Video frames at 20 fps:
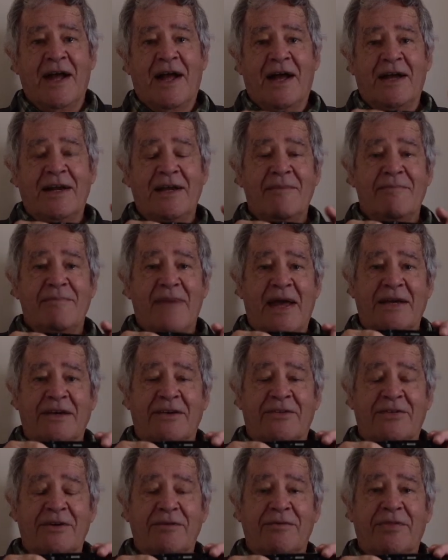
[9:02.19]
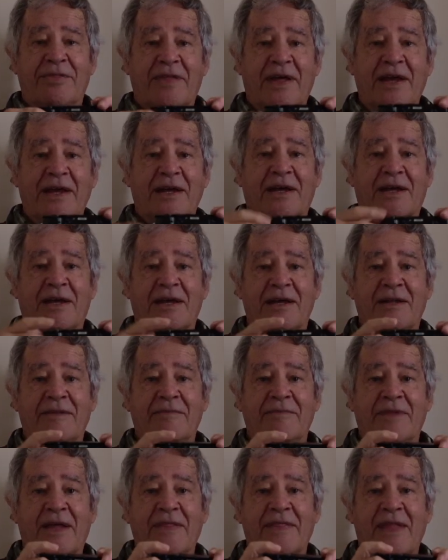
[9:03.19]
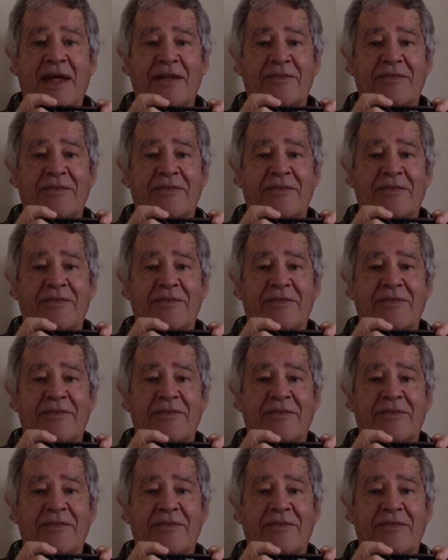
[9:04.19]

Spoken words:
and it makes you think, and that's